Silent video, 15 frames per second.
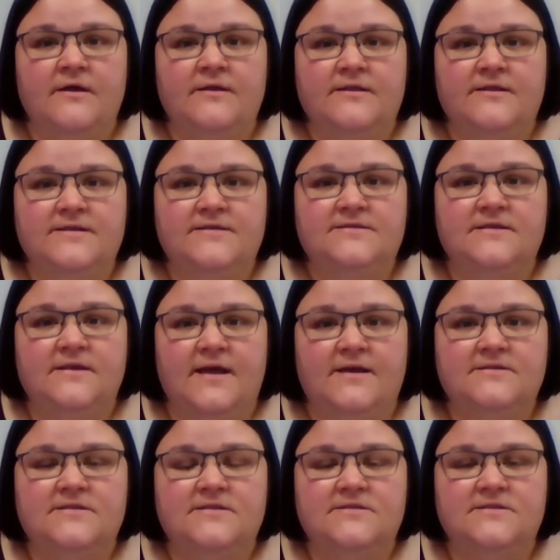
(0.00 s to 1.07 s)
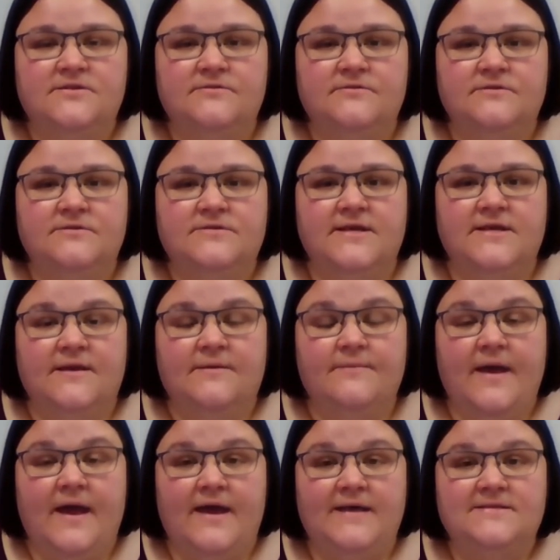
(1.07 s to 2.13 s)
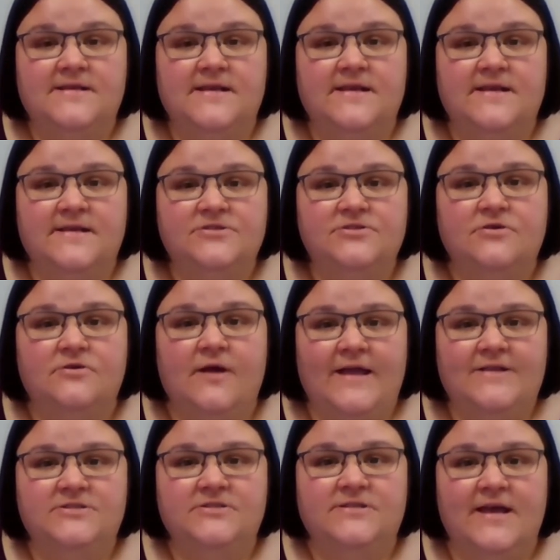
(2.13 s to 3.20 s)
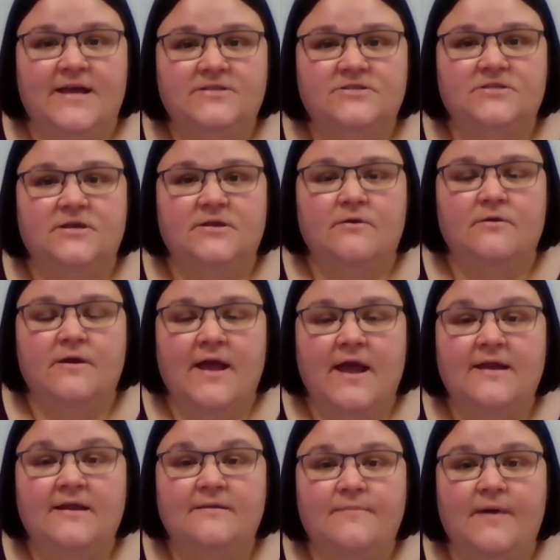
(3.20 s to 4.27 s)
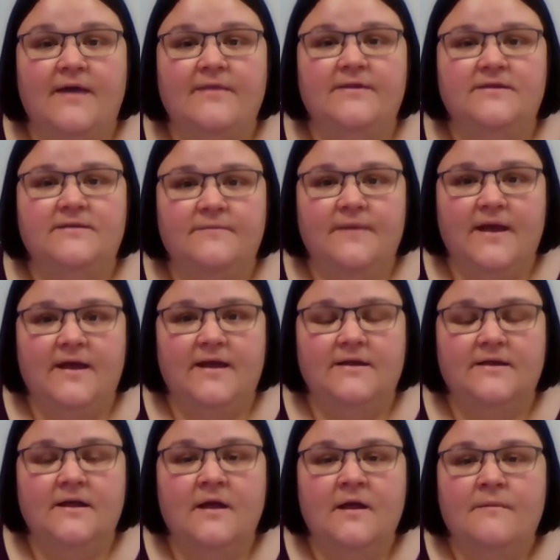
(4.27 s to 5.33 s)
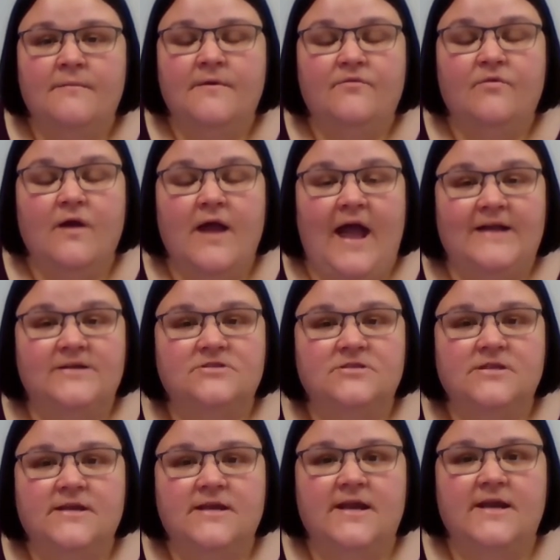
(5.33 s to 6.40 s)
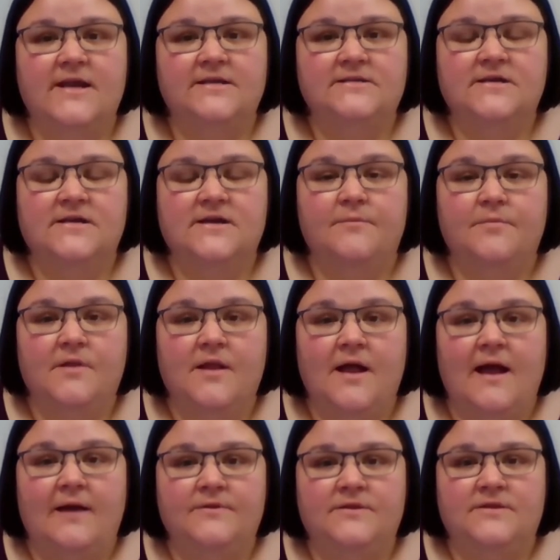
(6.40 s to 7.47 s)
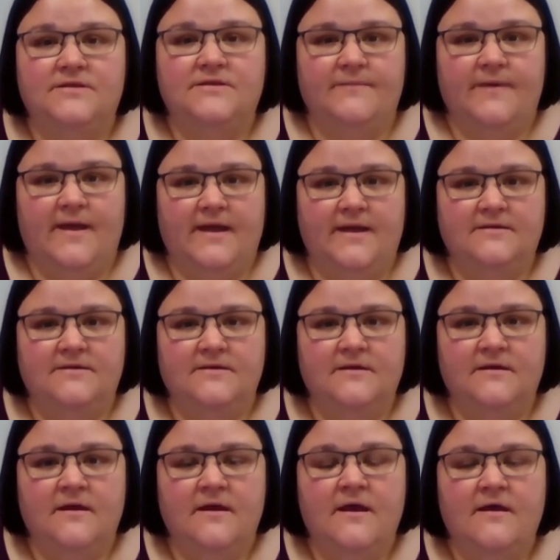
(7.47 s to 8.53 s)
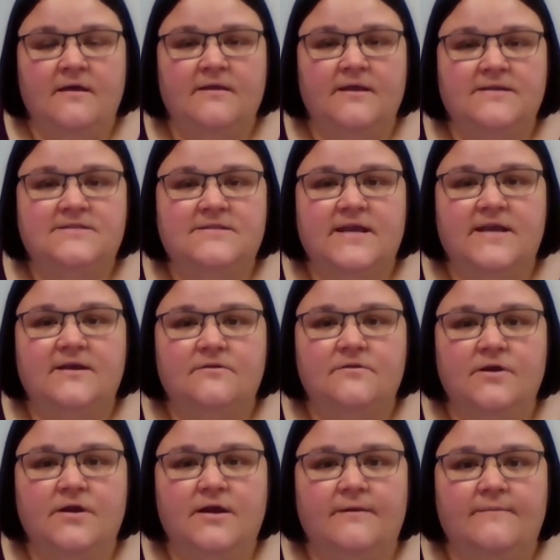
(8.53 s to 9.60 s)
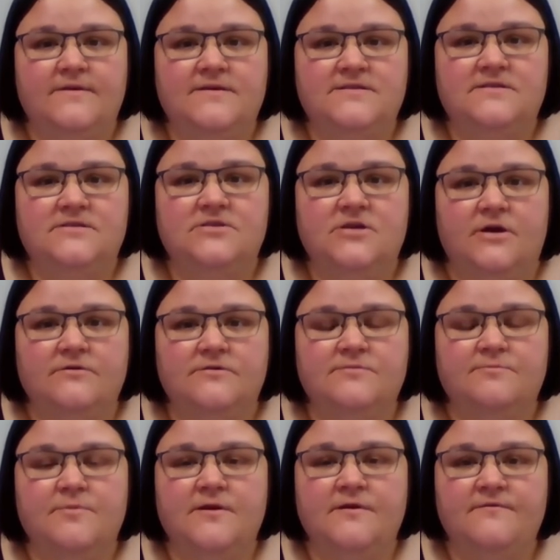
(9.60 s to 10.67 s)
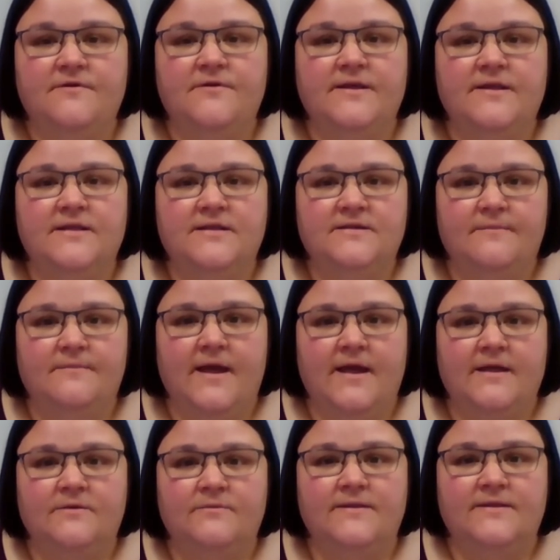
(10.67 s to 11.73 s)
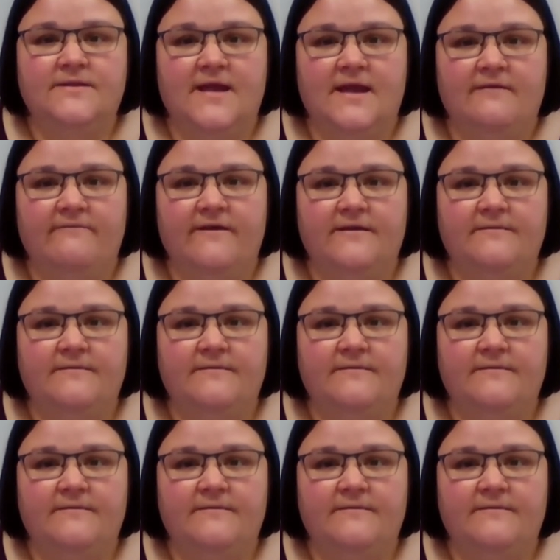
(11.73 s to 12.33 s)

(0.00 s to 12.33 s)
This allows the student to get past the initial agitation created by the demand before actually needing to comply with the demand. Let's take a look at Mrs. Jones previewing the demand with David.